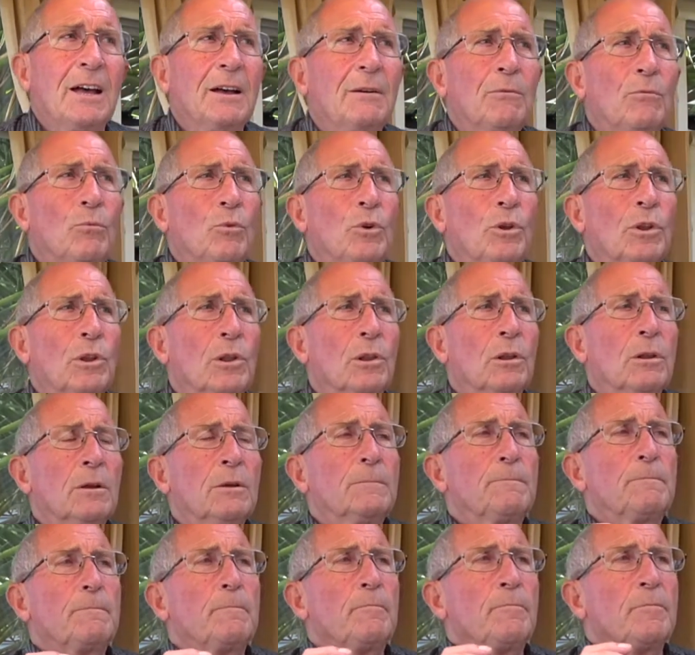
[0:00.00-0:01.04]
will
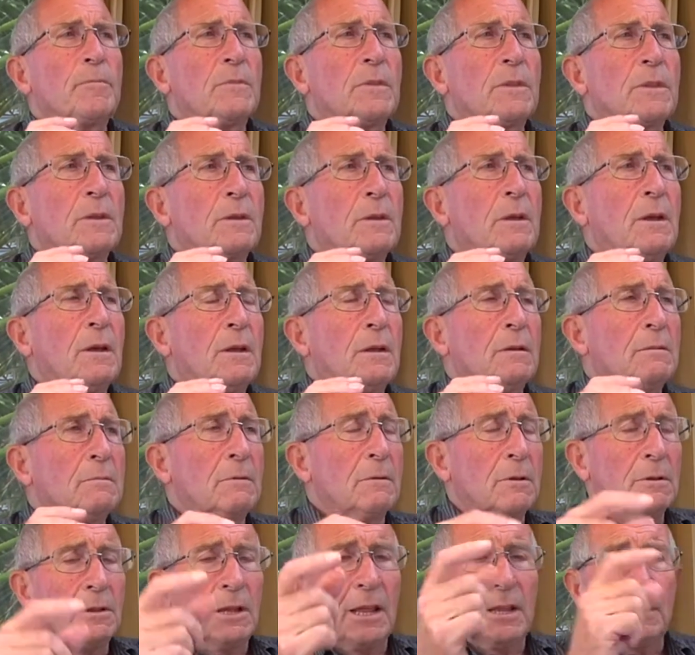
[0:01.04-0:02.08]

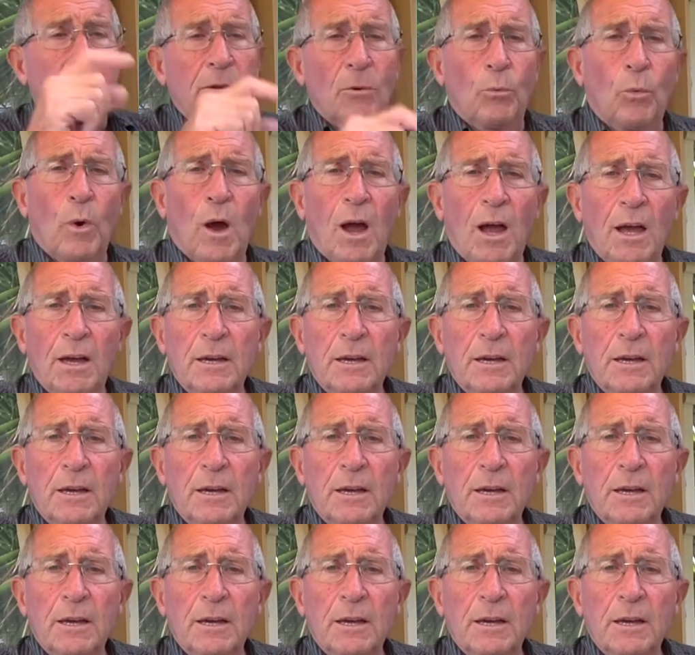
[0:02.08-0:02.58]
let the wire